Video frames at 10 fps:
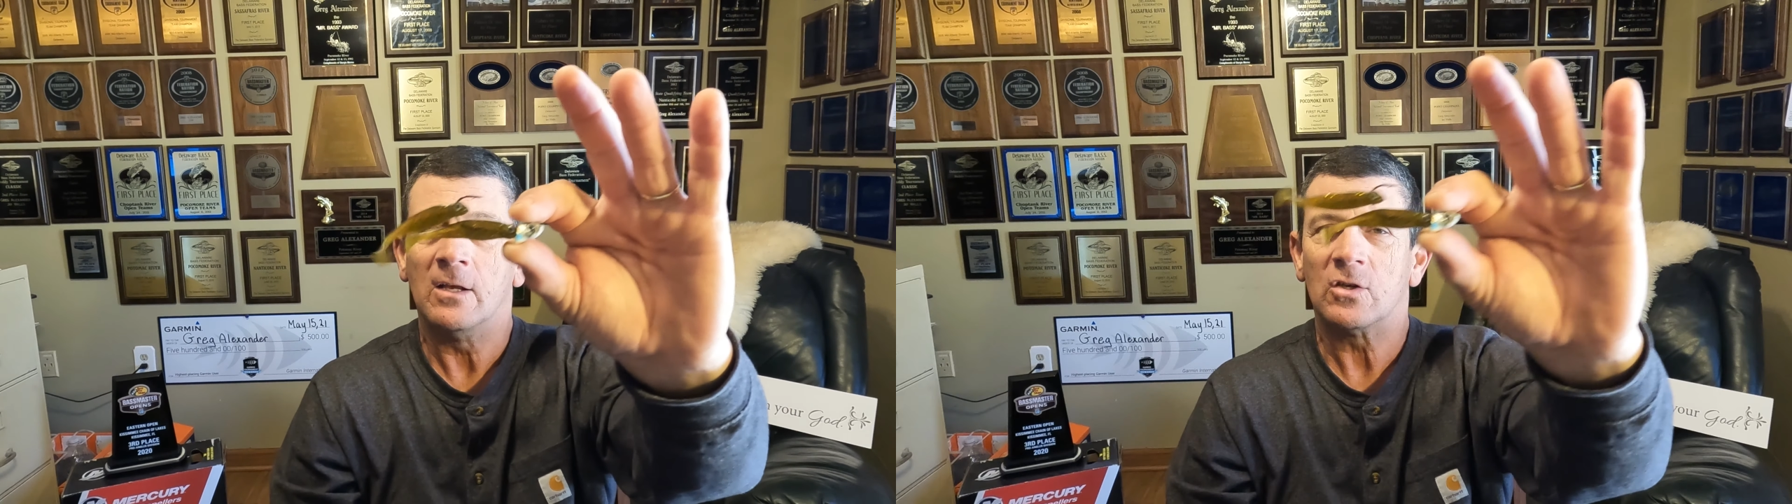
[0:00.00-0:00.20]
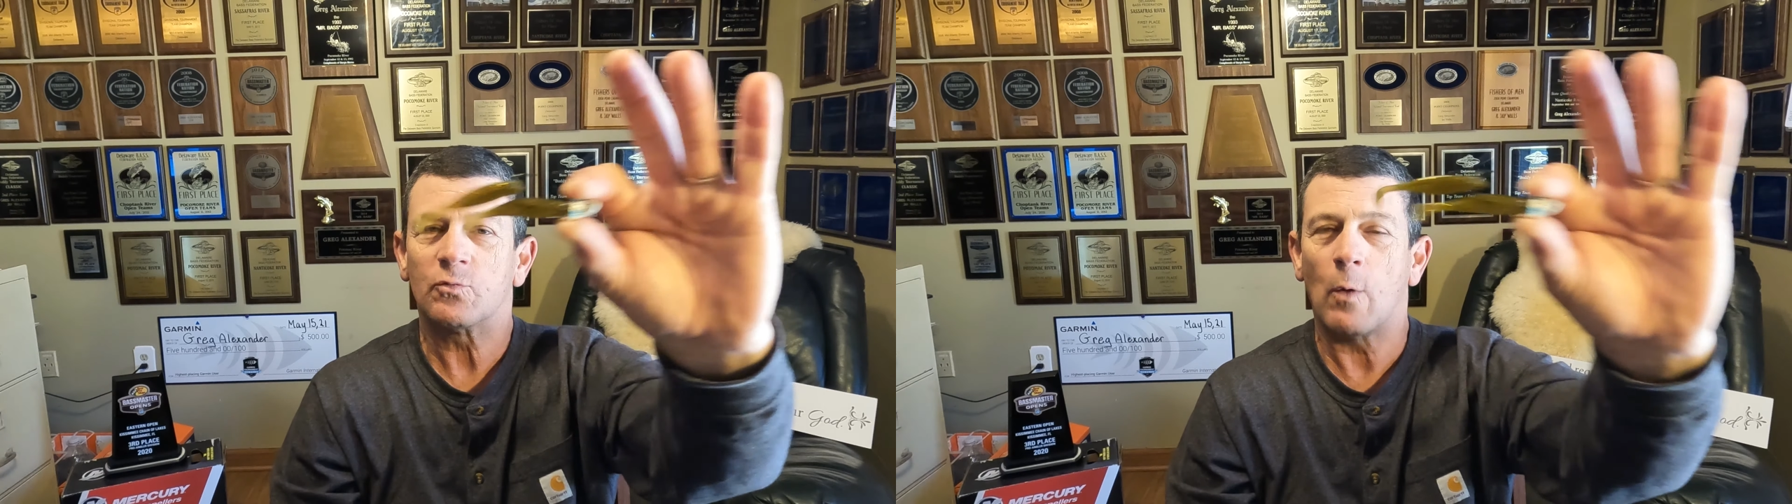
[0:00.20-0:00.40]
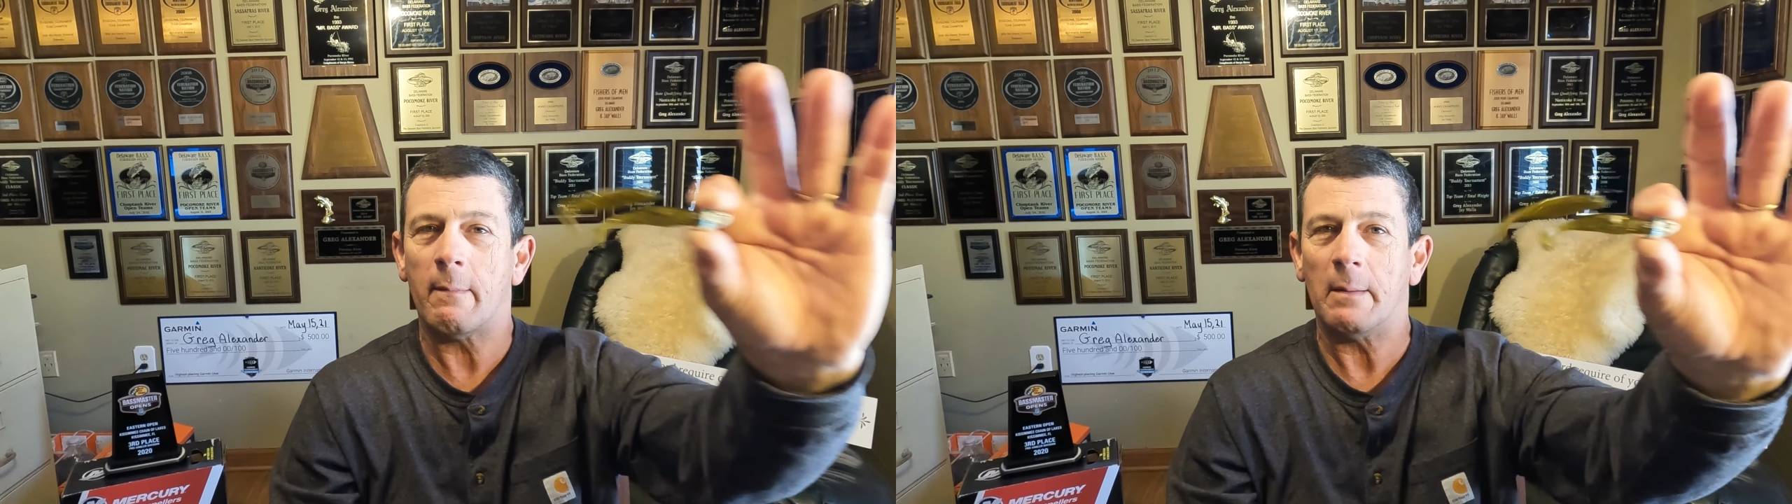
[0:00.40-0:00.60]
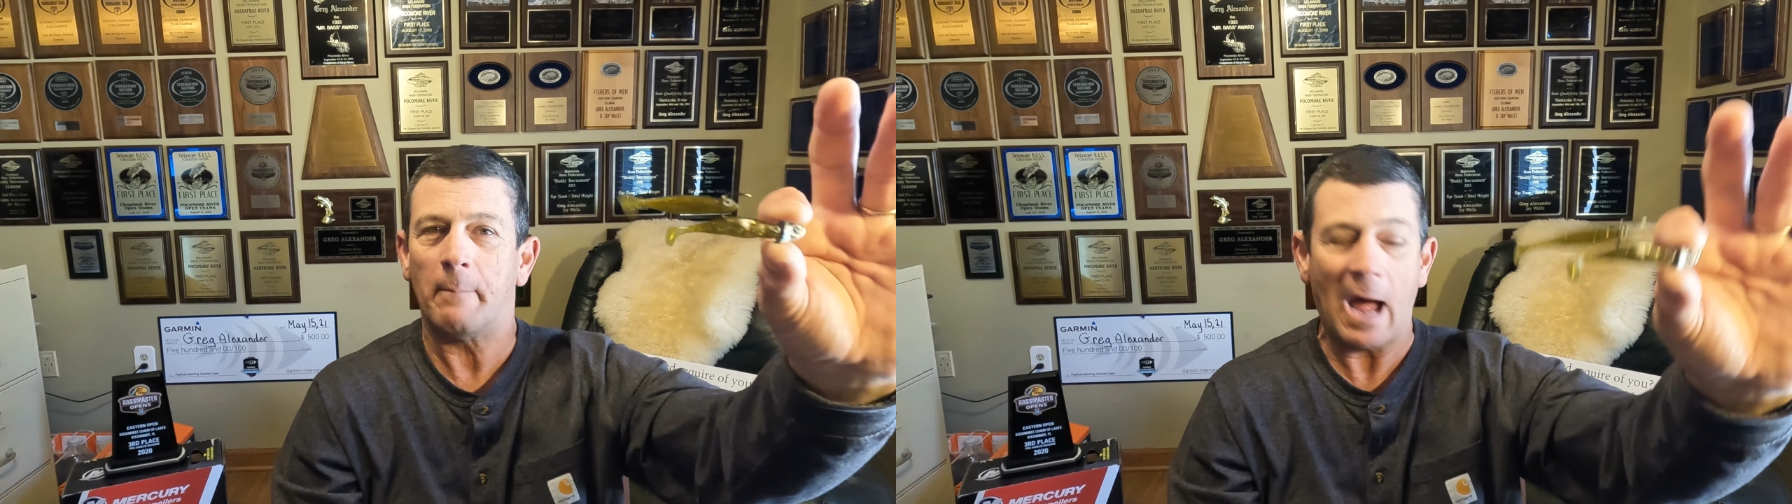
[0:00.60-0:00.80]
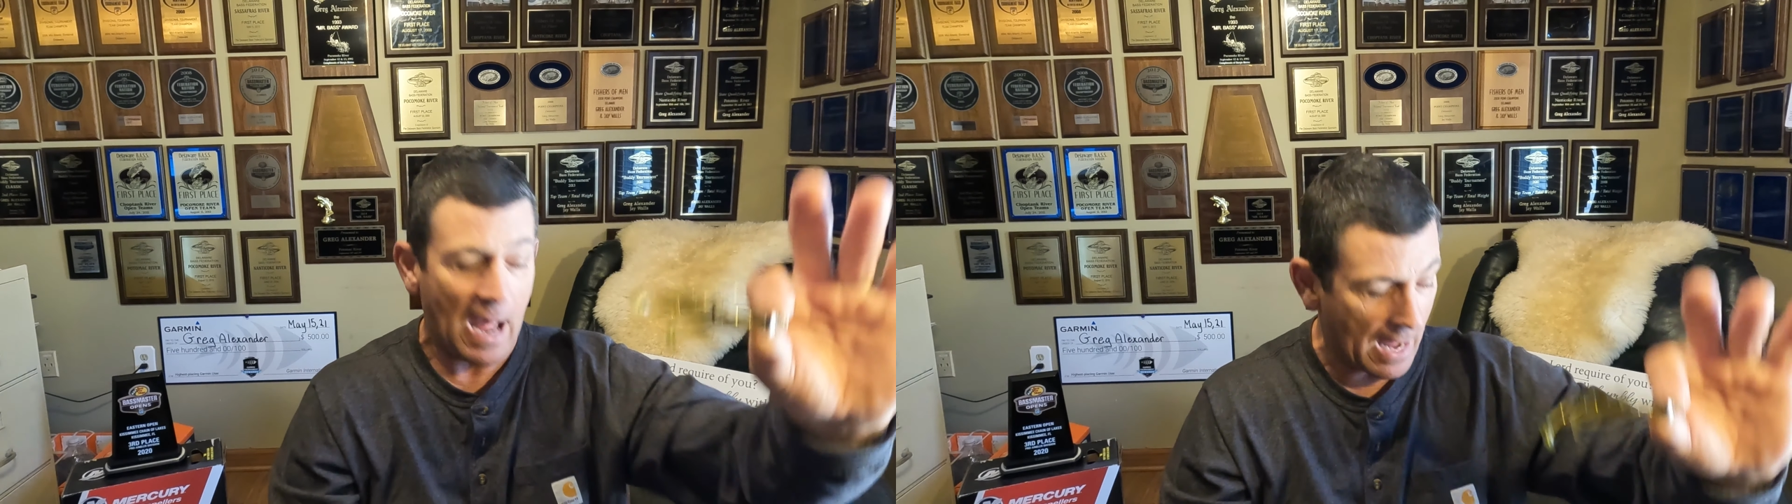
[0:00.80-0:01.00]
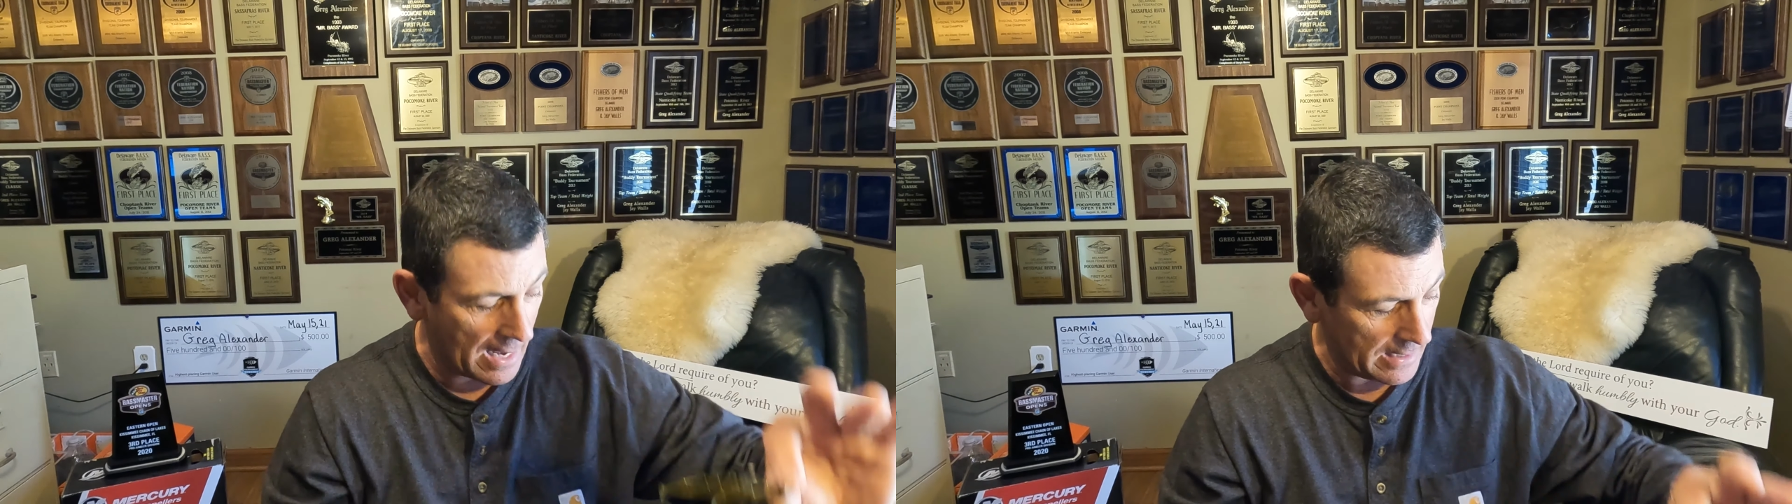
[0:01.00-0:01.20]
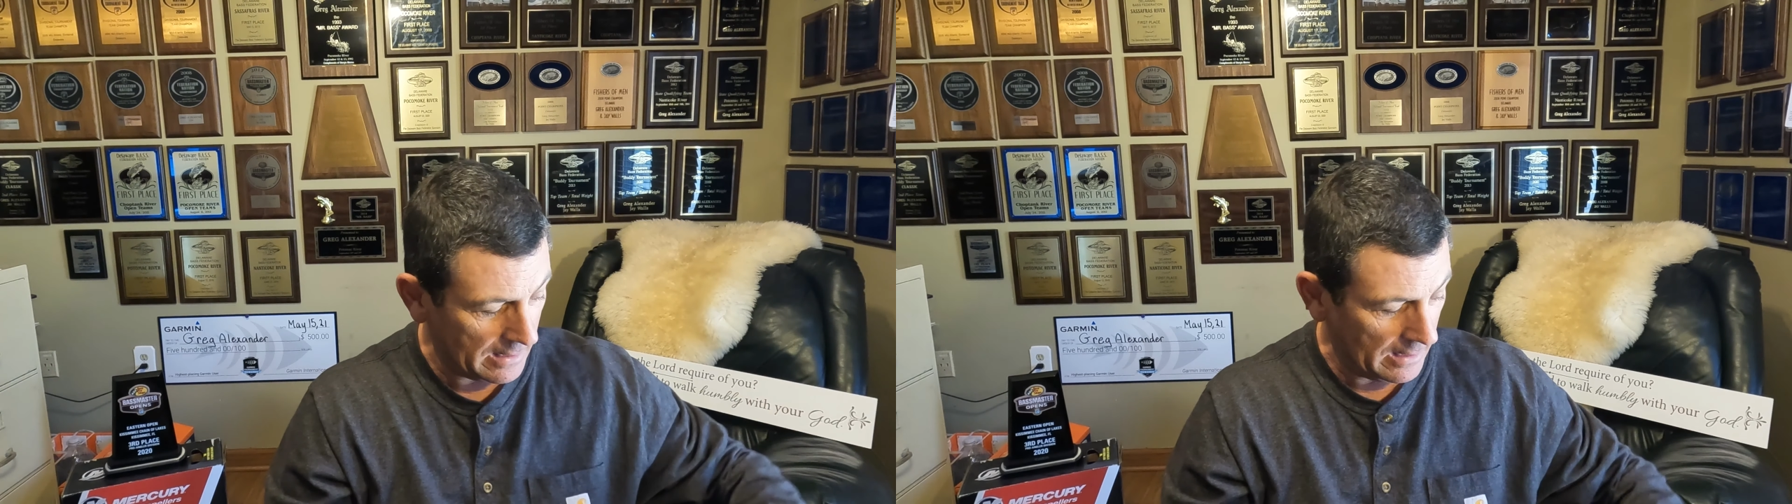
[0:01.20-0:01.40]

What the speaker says: swimming by,